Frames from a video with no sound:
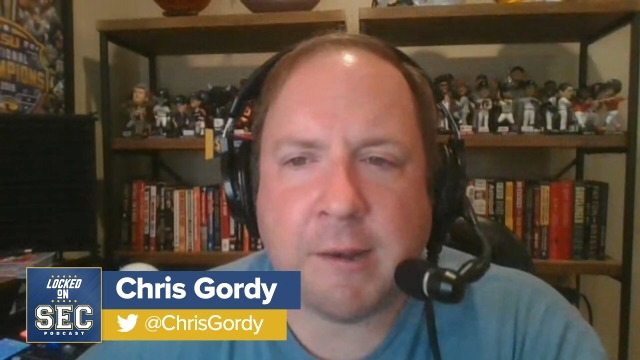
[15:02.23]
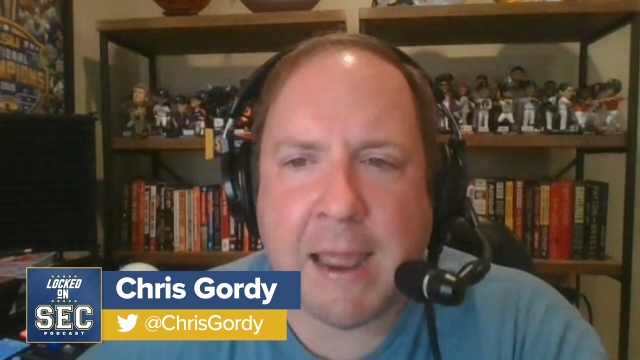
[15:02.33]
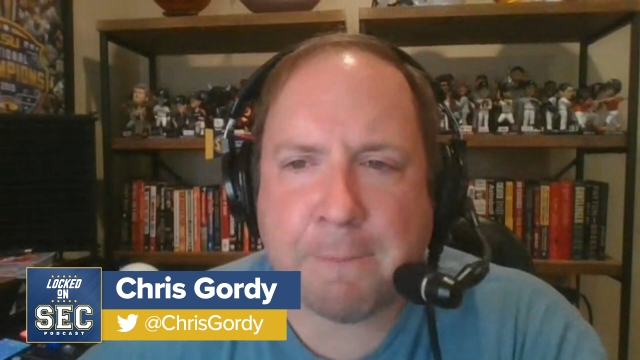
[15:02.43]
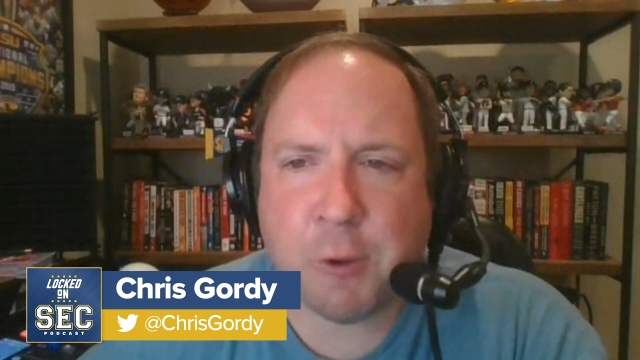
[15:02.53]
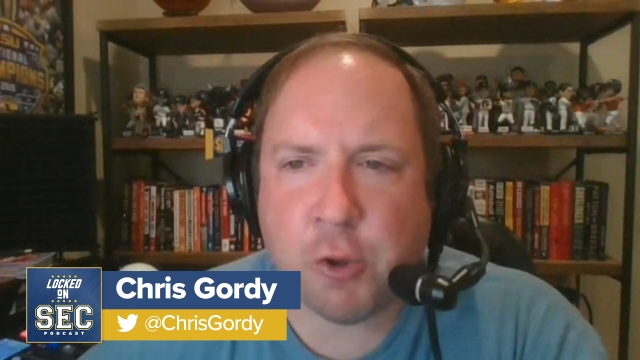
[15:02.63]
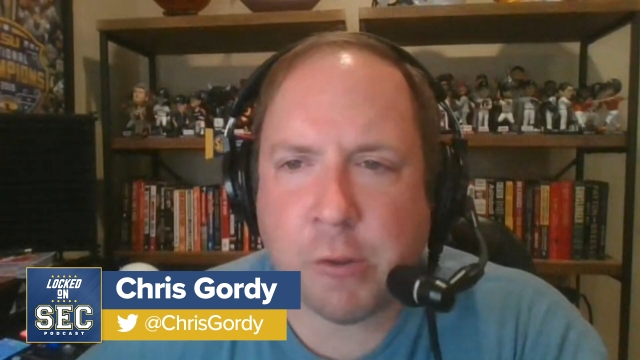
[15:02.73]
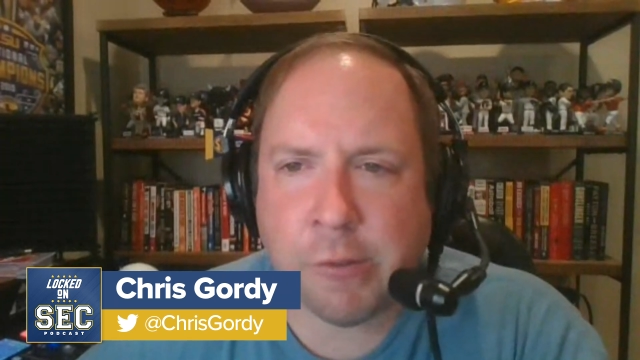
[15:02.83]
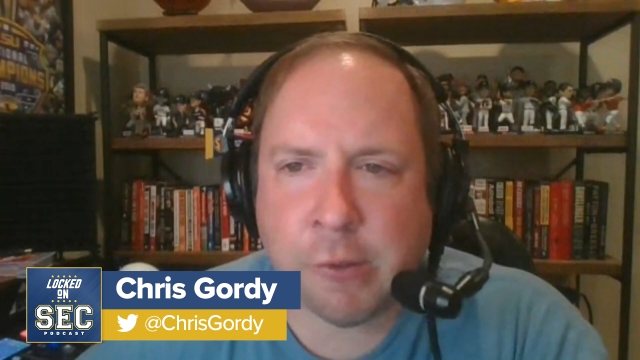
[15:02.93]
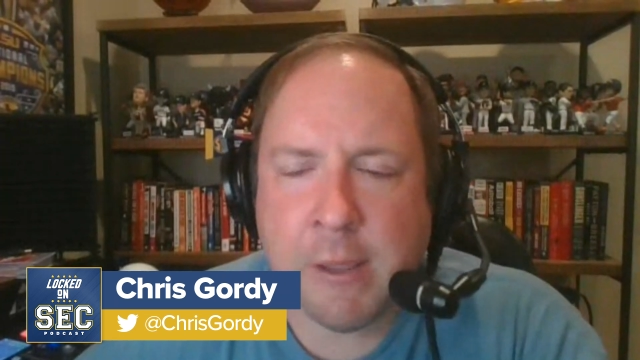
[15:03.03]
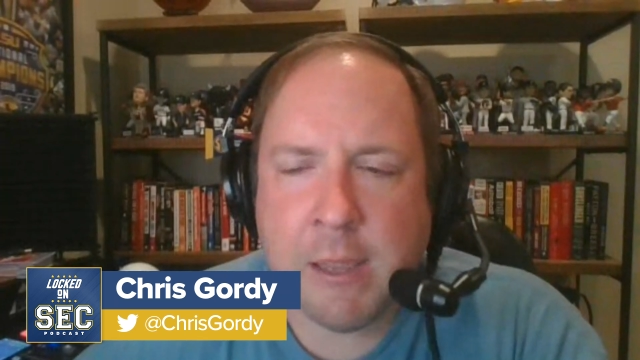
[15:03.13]

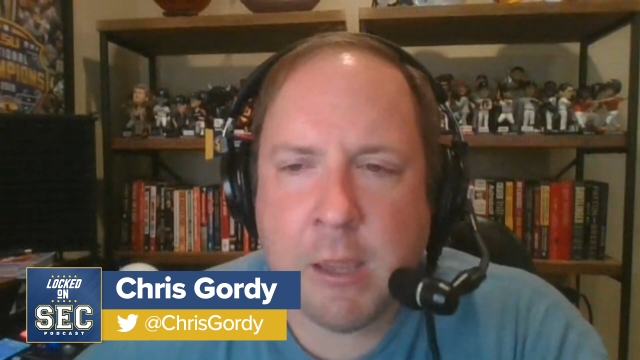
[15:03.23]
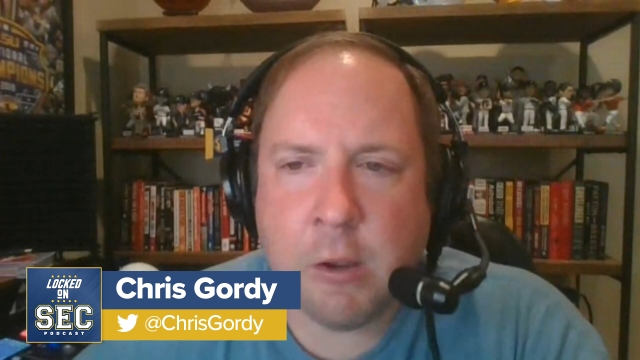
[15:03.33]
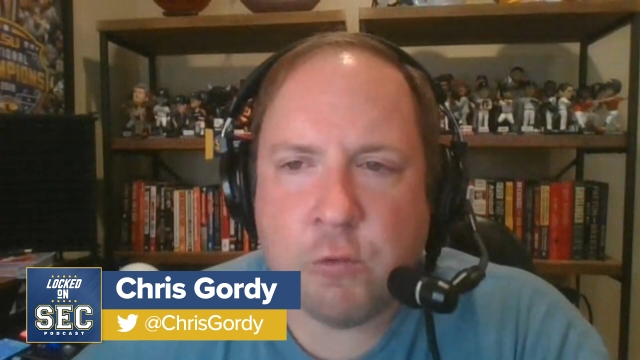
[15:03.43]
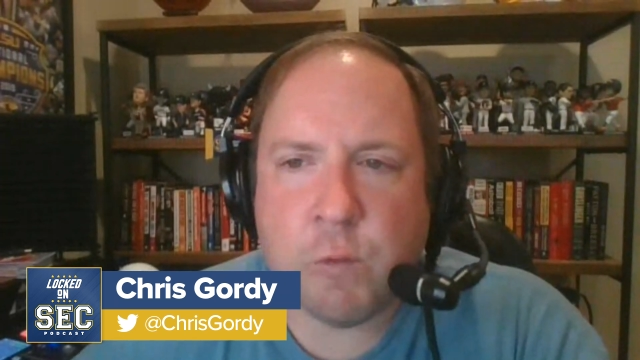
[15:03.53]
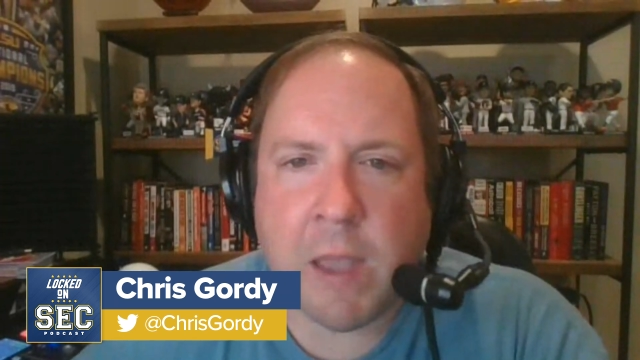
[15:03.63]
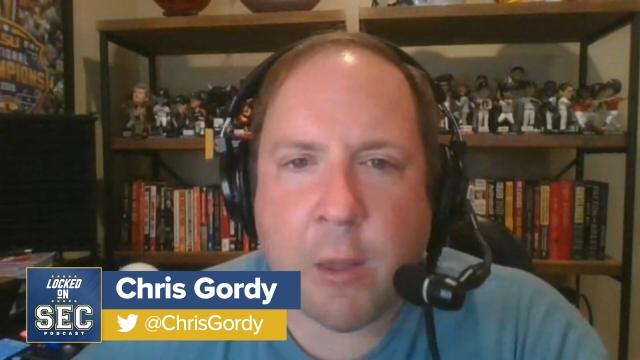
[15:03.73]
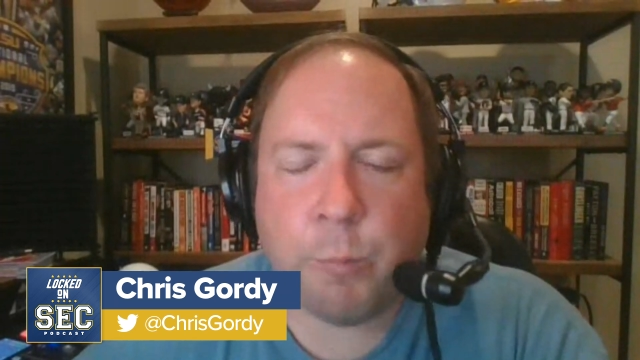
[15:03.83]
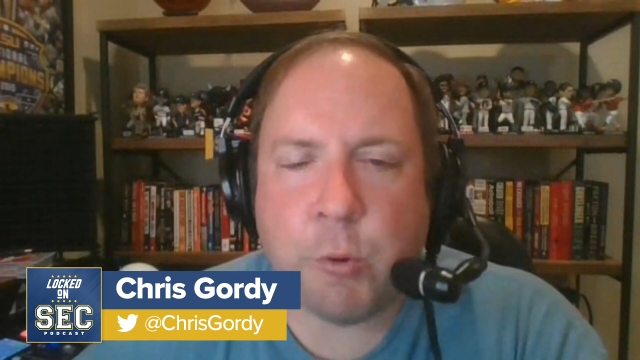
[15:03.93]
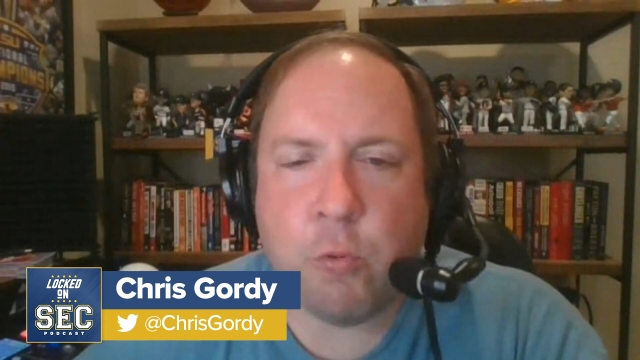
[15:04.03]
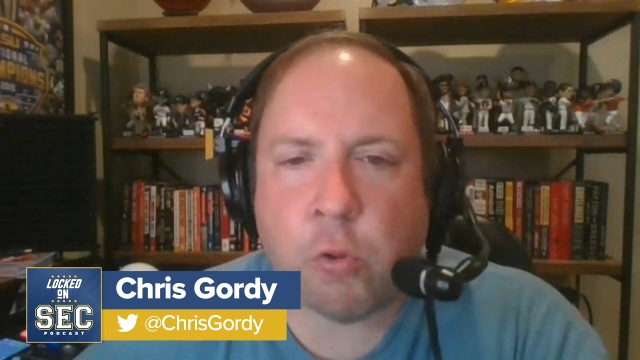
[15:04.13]
adaptogens to
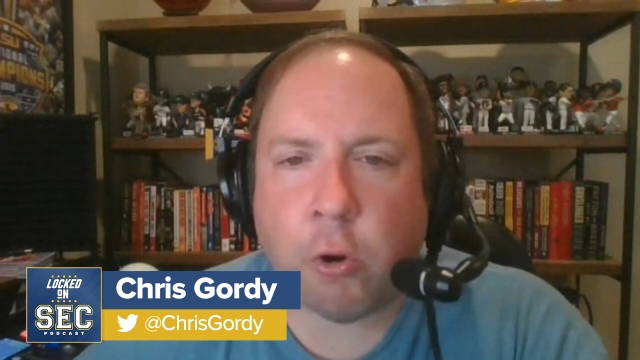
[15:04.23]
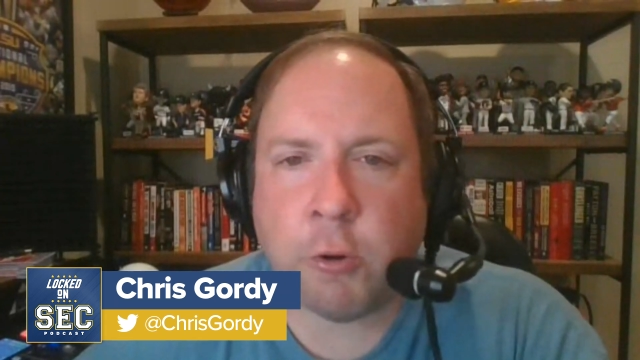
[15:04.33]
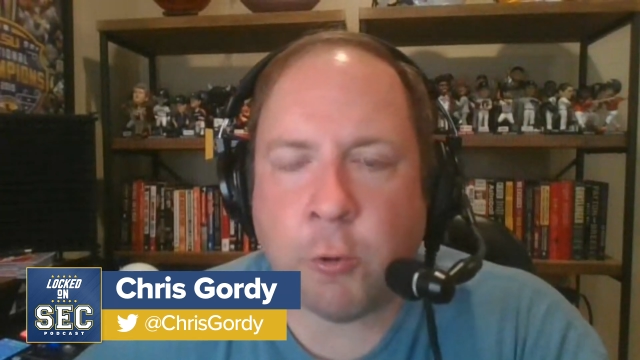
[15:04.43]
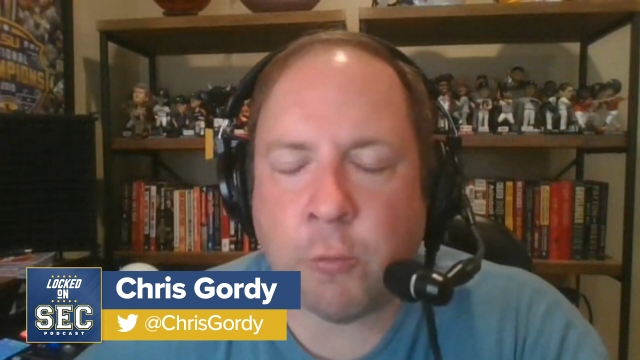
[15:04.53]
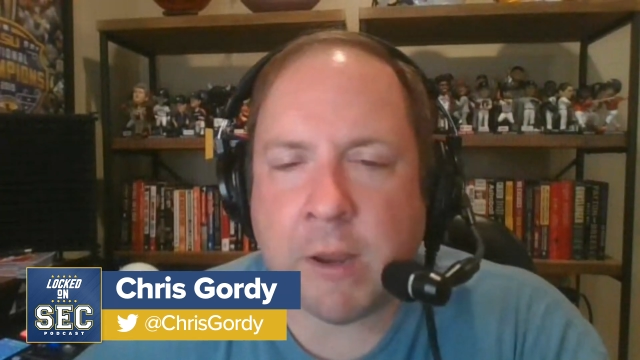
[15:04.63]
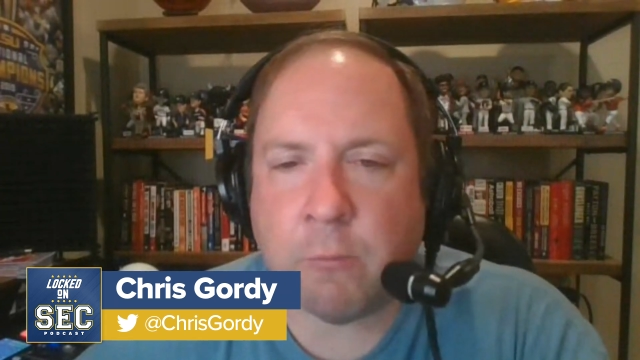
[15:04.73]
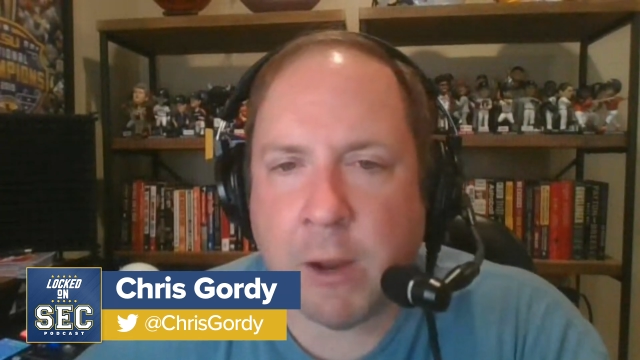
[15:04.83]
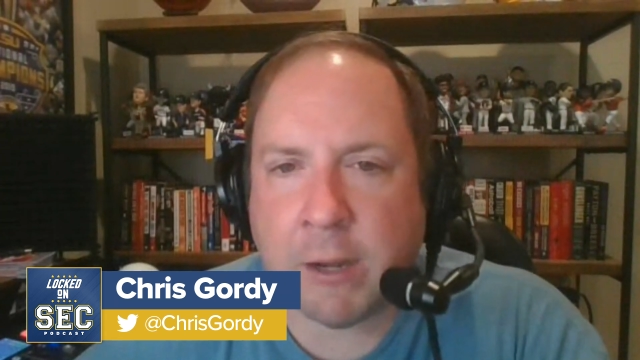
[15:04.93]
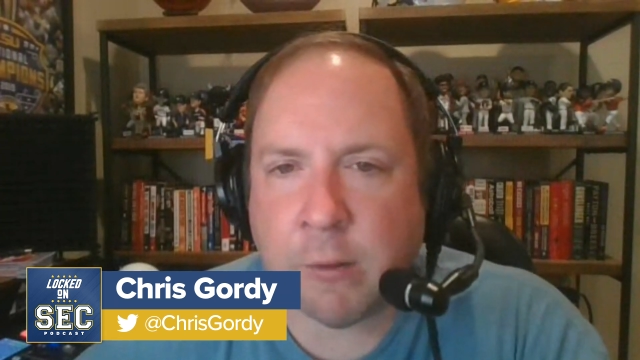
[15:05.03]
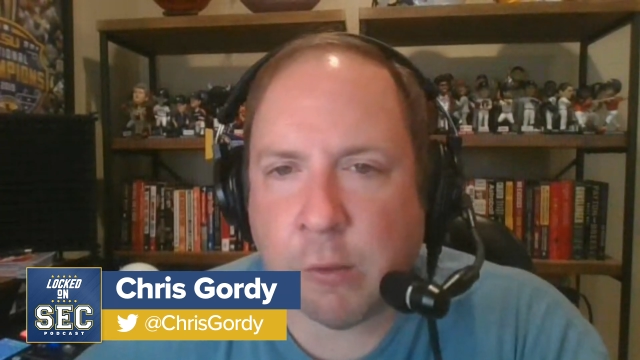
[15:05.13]
help you start your day right.